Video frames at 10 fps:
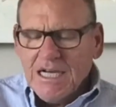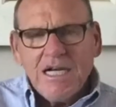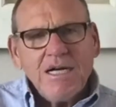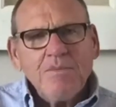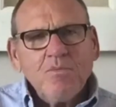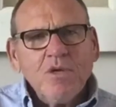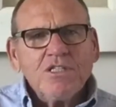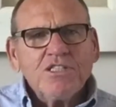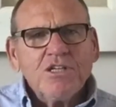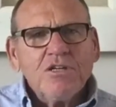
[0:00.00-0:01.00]
I want
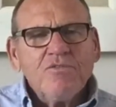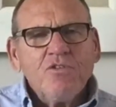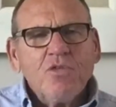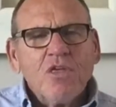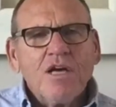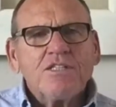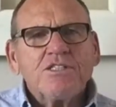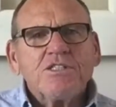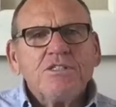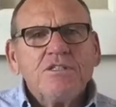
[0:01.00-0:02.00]
to share a few
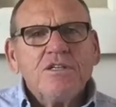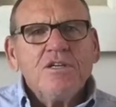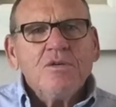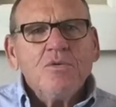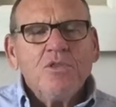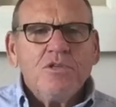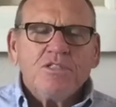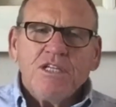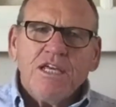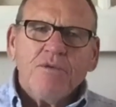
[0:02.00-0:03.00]
thoughts with you
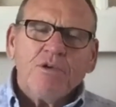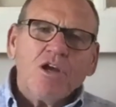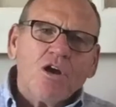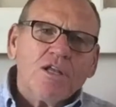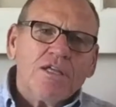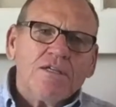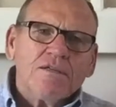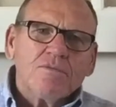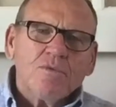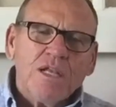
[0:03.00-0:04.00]
today
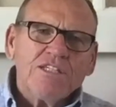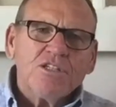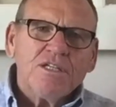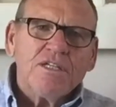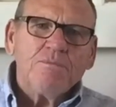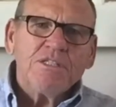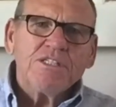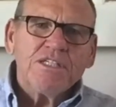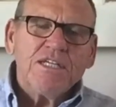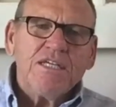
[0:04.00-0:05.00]
regarding relational
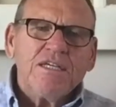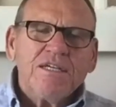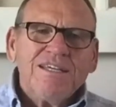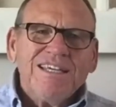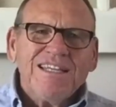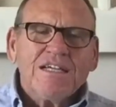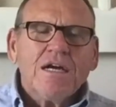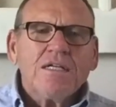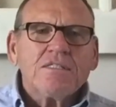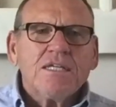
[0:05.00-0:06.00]
intimacy in the
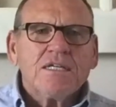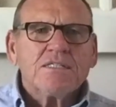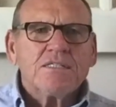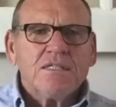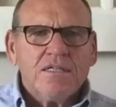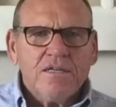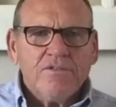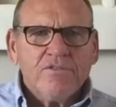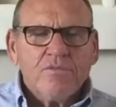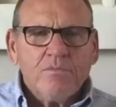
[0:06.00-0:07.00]
context
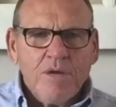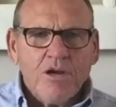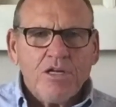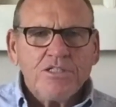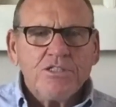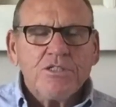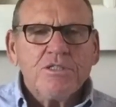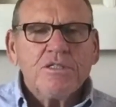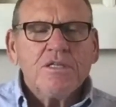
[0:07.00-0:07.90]
of marriage.